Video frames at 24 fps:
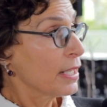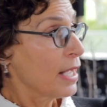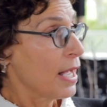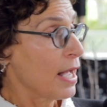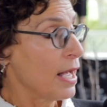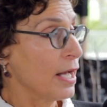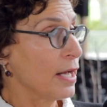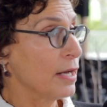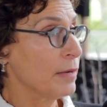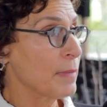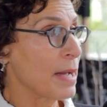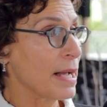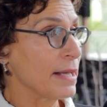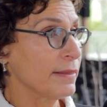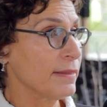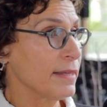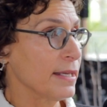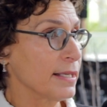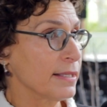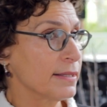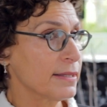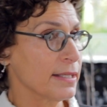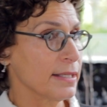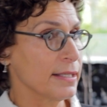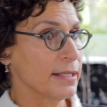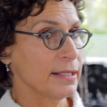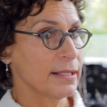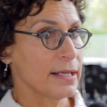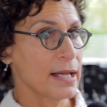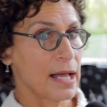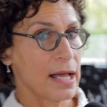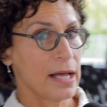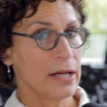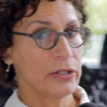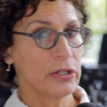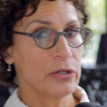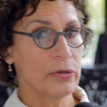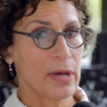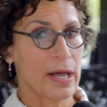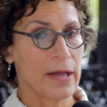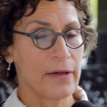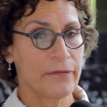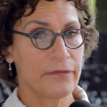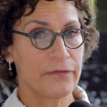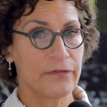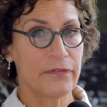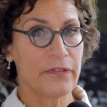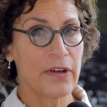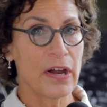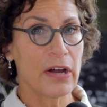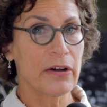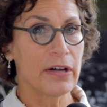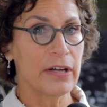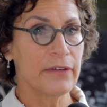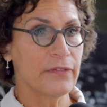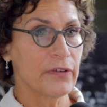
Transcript: I think that you have very,